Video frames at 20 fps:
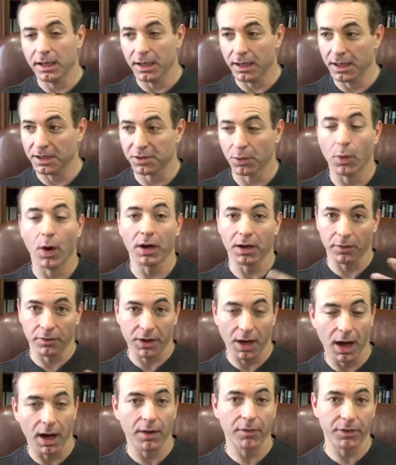is a walk of
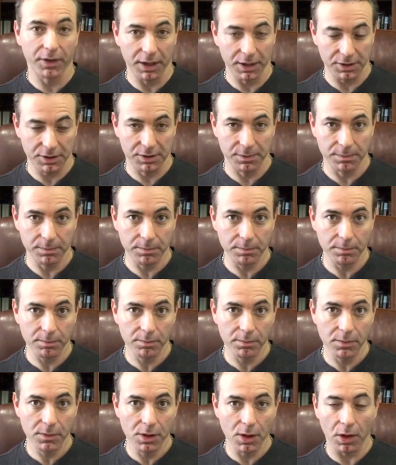confidence.
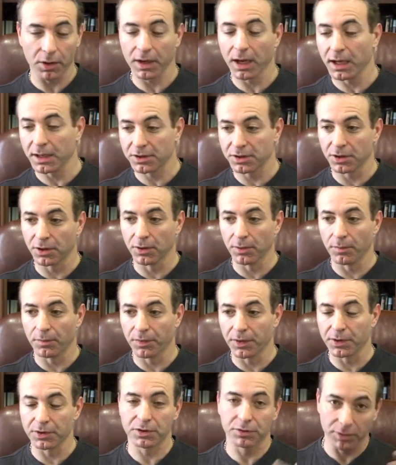Okay, and so
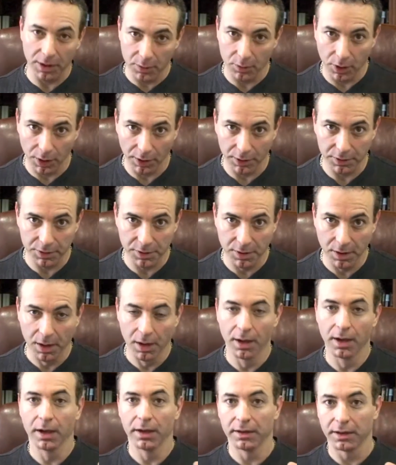there's 3 words
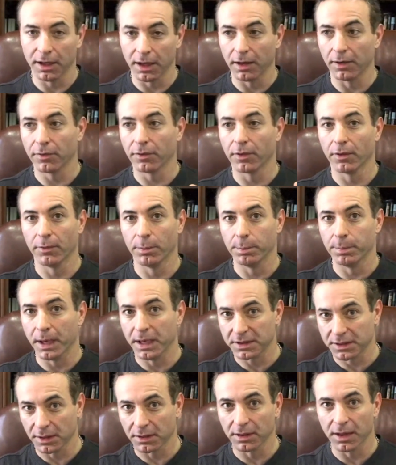that I've
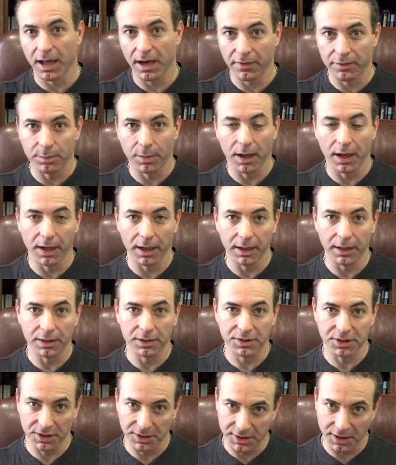based a lot of my
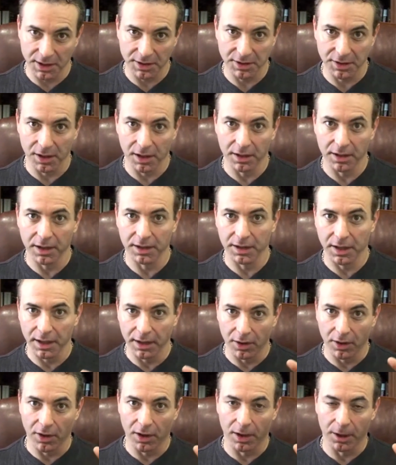success on, and
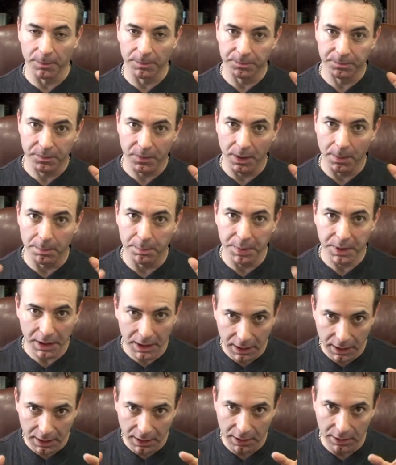they are
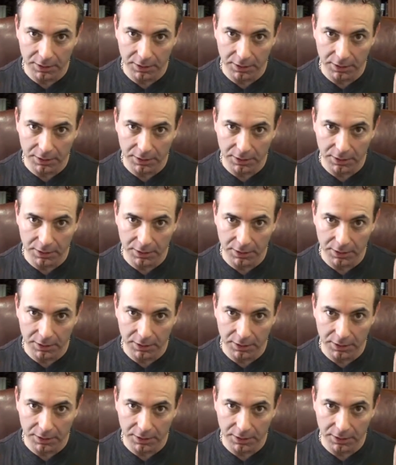be,